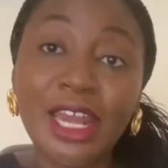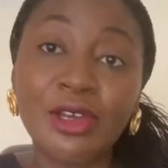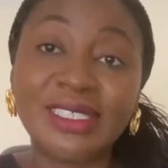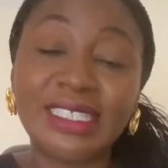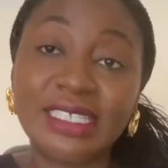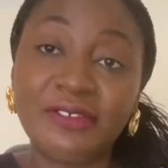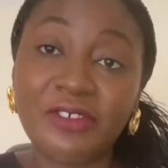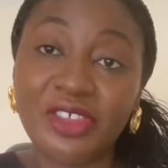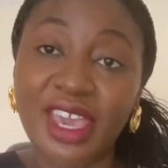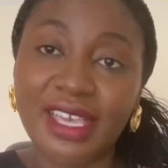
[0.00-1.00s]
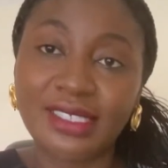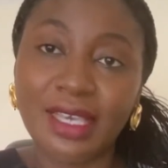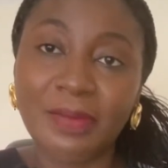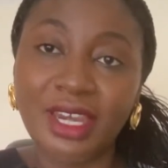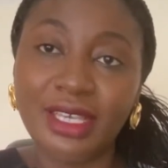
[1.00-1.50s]
on sitting for the
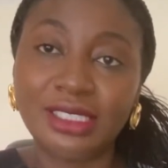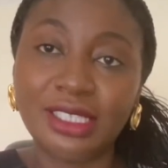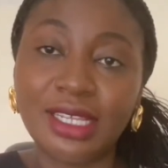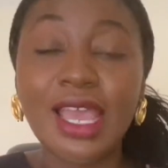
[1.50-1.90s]
examination,